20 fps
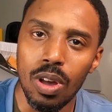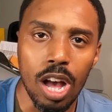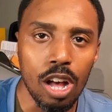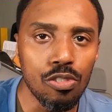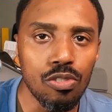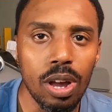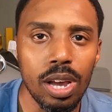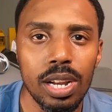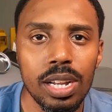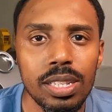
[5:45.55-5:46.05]

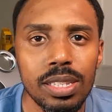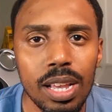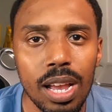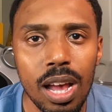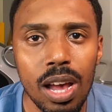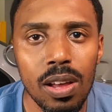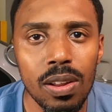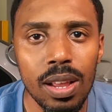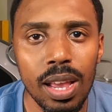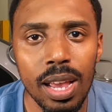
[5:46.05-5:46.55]
I'll write it
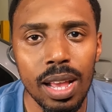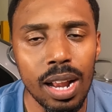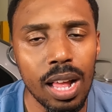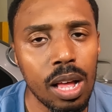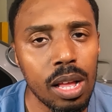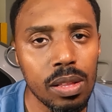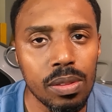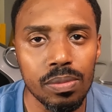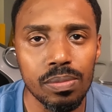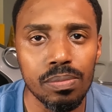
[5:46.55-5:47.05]
down and
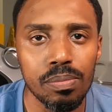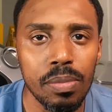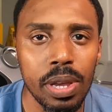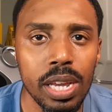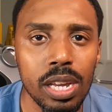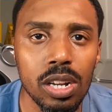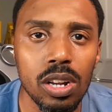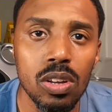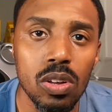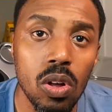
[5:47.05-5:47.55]
I'll
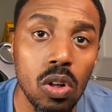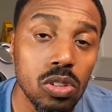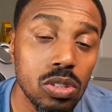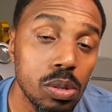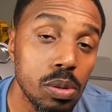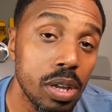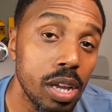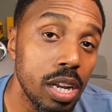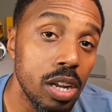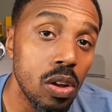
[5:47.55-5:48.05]
make it a goal
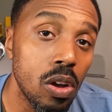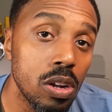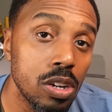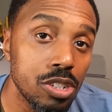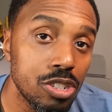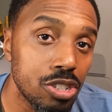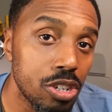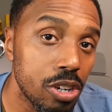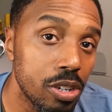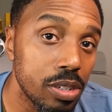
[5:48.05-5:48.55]
to get it
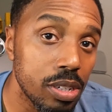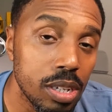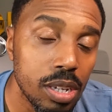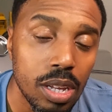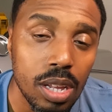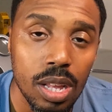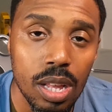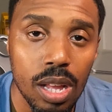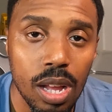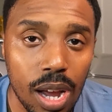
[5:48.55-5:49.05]
on a shirt.
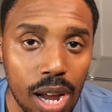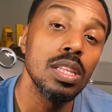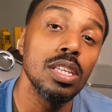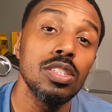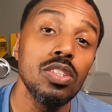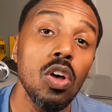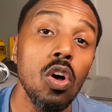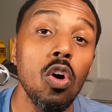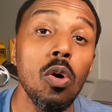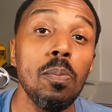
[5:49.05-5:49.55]

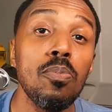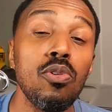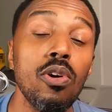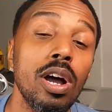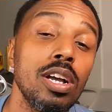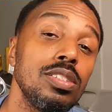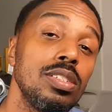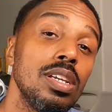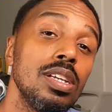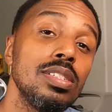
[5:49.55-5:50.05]
This whole
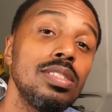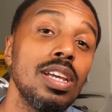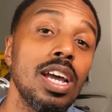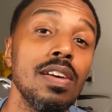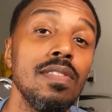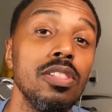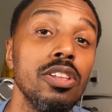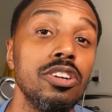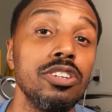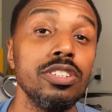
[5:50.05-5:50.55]
process,
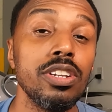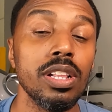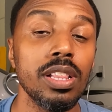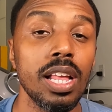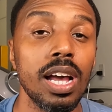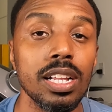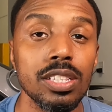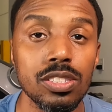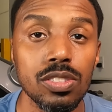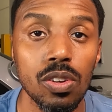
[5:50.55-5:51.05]
I've learned a
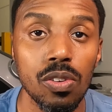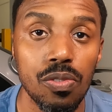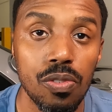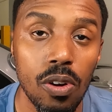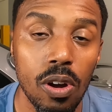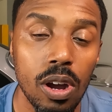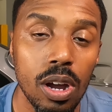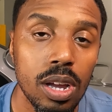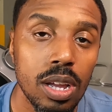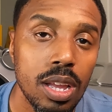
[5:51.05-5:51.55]
lot so
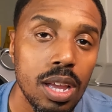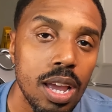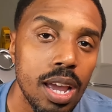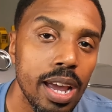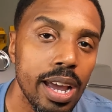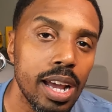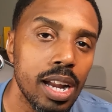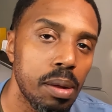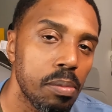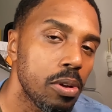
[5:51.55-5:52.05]
far,
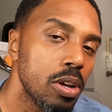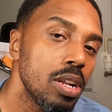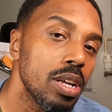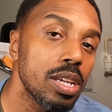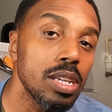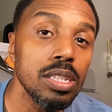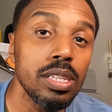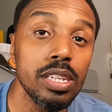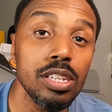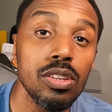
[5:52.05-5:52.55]
and I'm
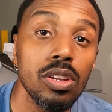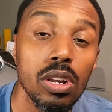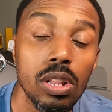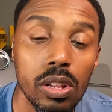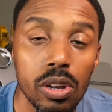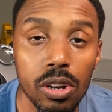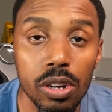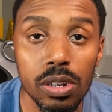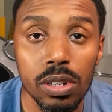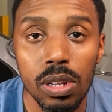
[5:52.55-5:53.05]
gonna continue to
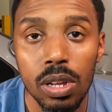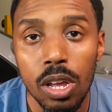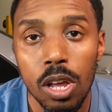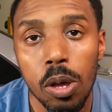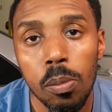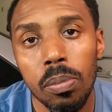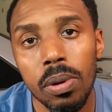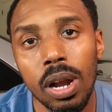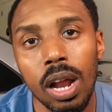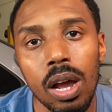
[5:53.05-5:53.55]
learn,
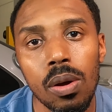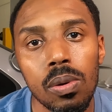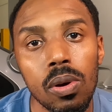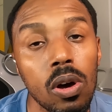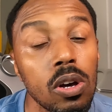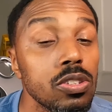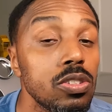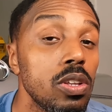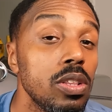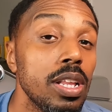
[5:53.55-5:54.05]
but I would
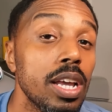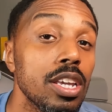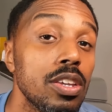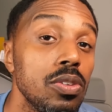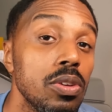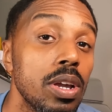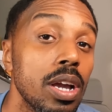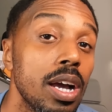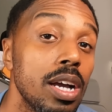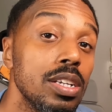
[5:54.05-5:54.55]
also
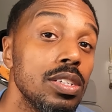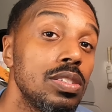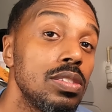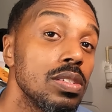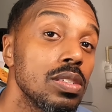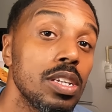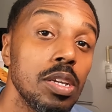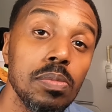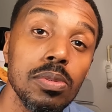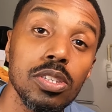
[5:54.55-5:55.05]
like you
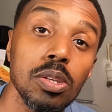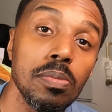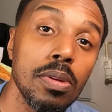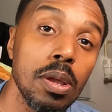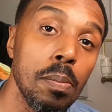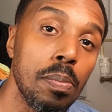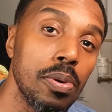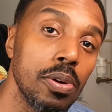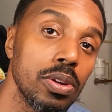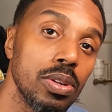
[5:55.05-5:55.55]
guys to give me some
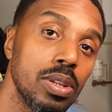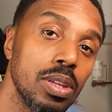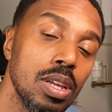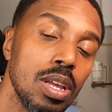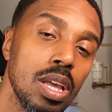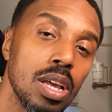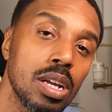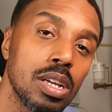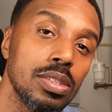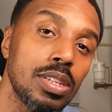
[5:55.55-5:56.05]
input
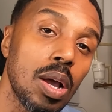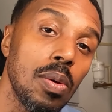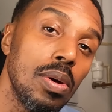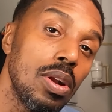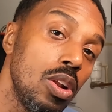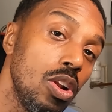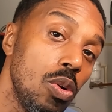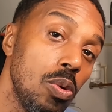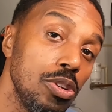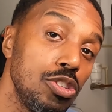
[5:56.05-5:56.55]
because I
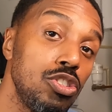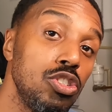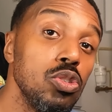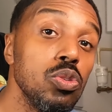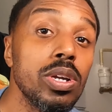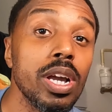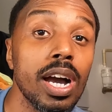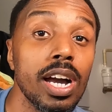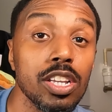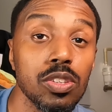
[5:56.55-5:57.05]
wanna know what
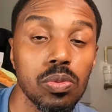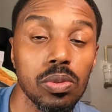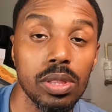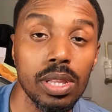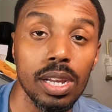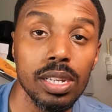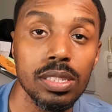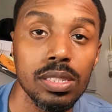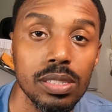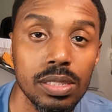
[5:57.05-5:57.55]
you guys would
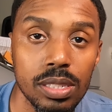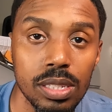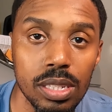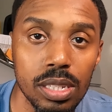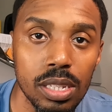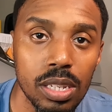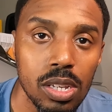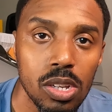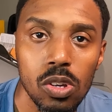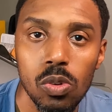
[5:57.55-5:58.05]
like to
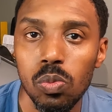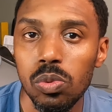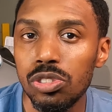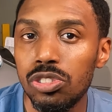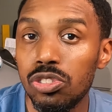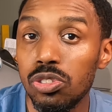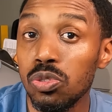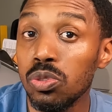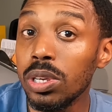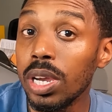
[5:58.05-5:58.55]
see,
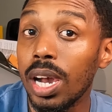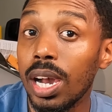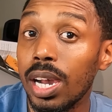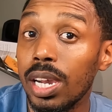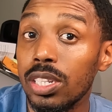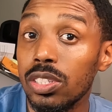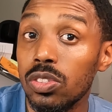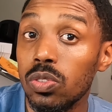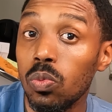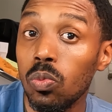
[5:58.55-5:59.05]
what you
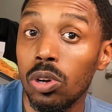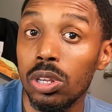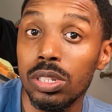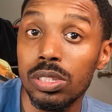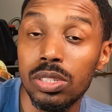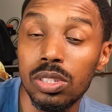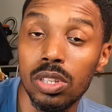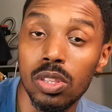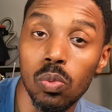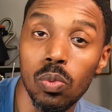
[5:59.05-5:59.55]
guys
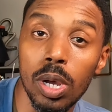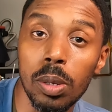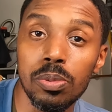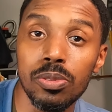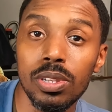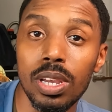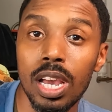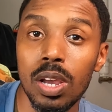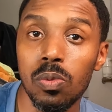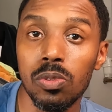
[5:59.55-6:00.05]
wanna see on the
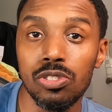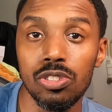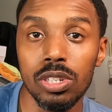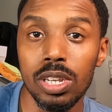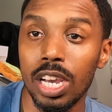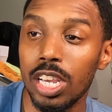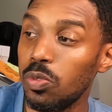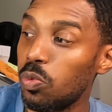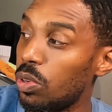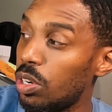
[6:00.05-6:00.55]
website, what
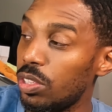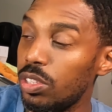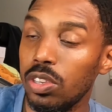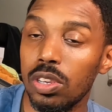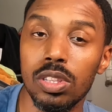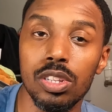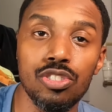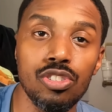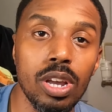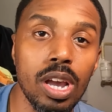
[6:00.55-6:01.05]
you guys wanna
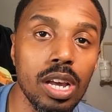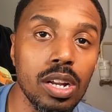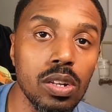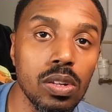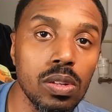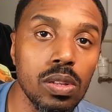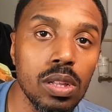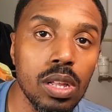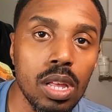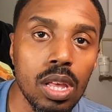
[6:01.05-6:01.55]
see on the
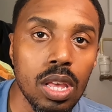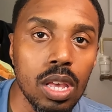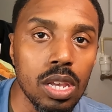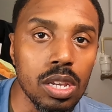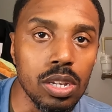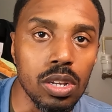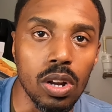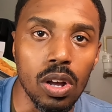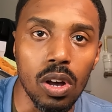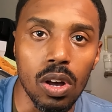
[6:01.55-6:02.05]
channel.
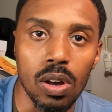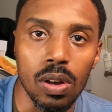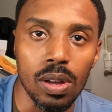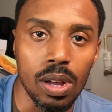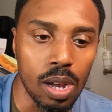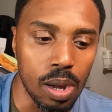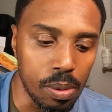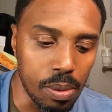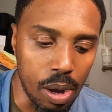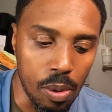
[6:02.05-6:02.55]

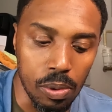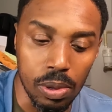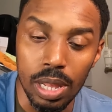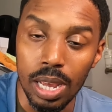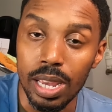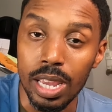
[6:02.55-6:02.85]
I would